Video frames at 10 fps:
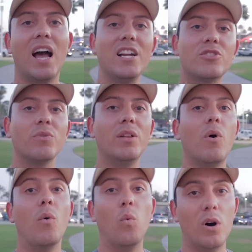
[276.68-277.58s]
I just really
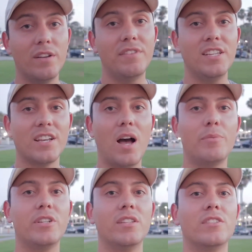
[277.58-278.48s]
want one of these
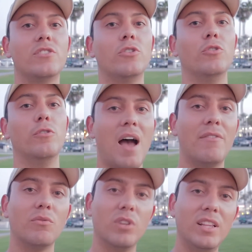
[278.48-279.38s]
options to have
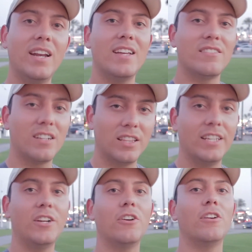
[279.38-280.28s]
a really nice
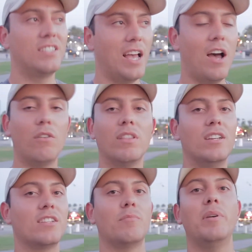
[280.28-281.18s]
clear sound that
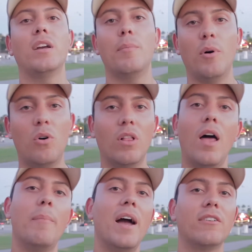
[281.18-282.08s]
doesn't pick up a whole lot
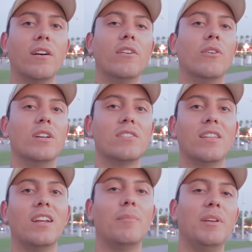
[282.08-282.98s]
of background noise, so
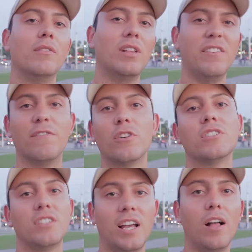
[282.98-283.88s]
that it can be a really
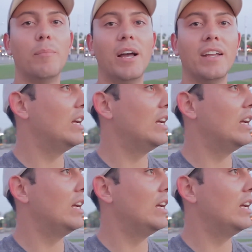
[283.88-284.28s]
versatile mic.